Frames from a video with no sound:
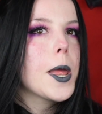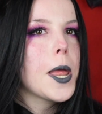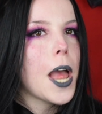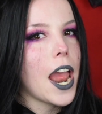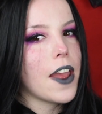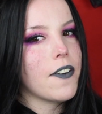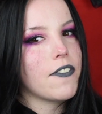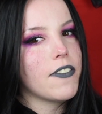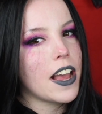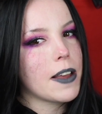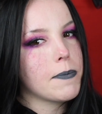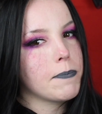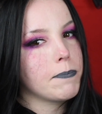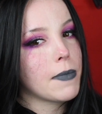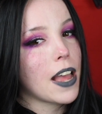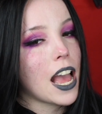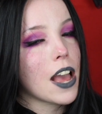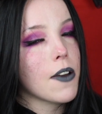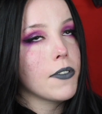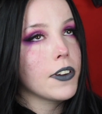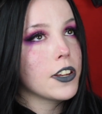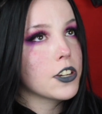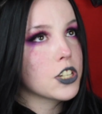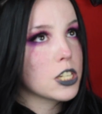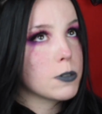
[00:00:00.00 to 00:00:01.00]
I've
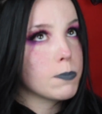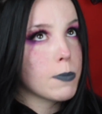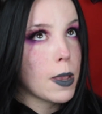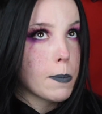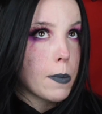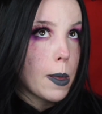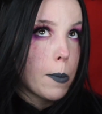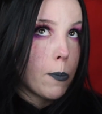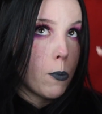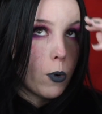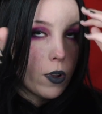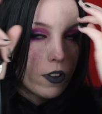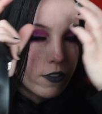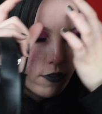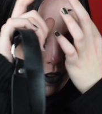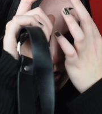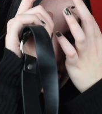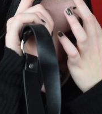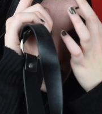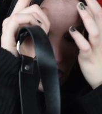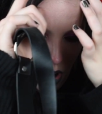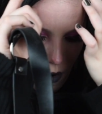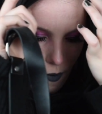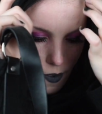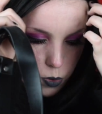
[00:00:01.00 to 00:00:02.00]
actually made my boyfriend
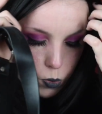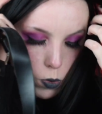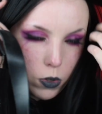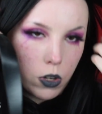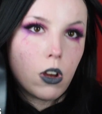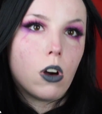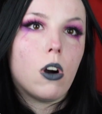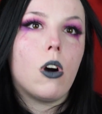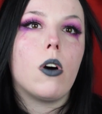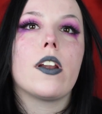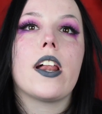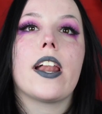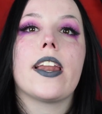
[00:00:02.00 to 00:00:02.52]
try this one on,